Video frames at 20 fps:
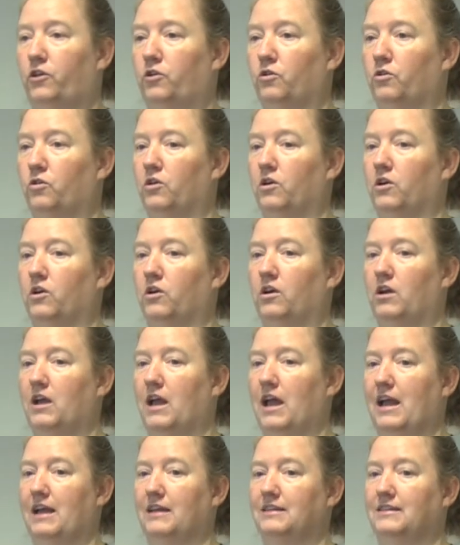your
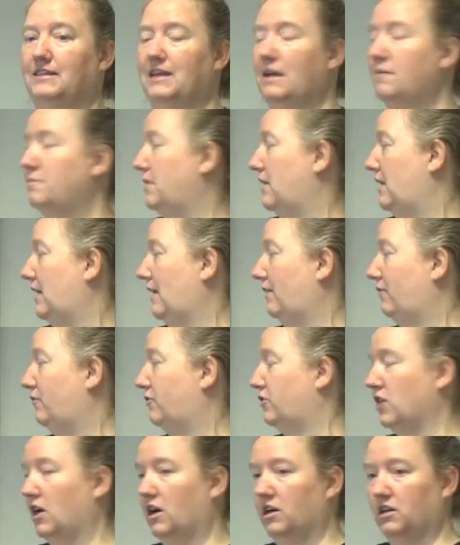stem and
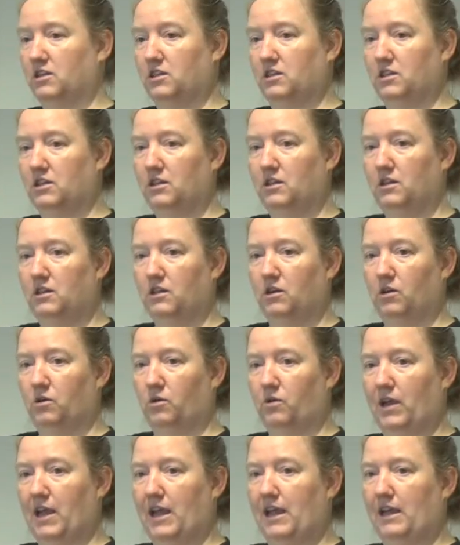leaf chart?
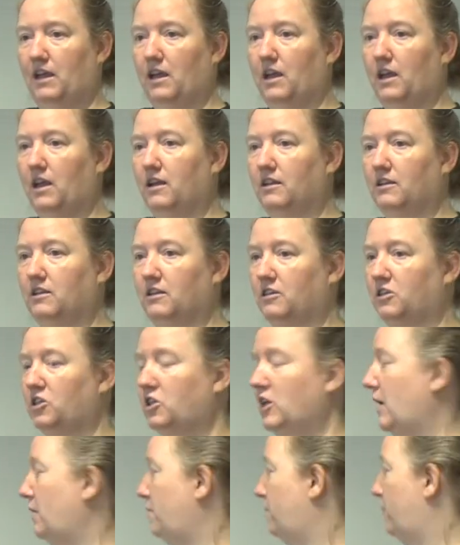Okay? The
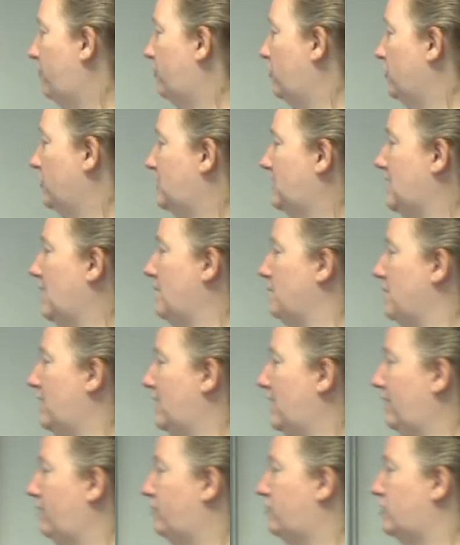shape of your stem
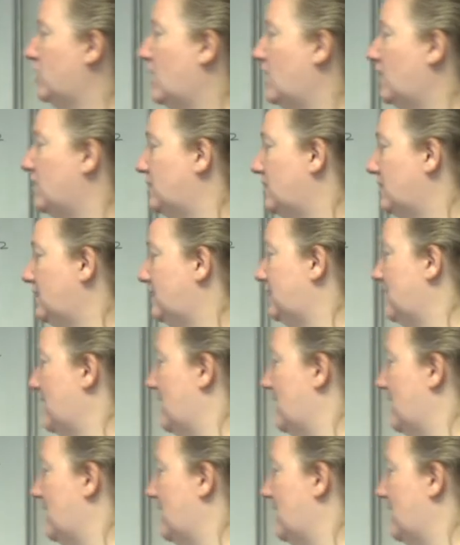and leaf chart is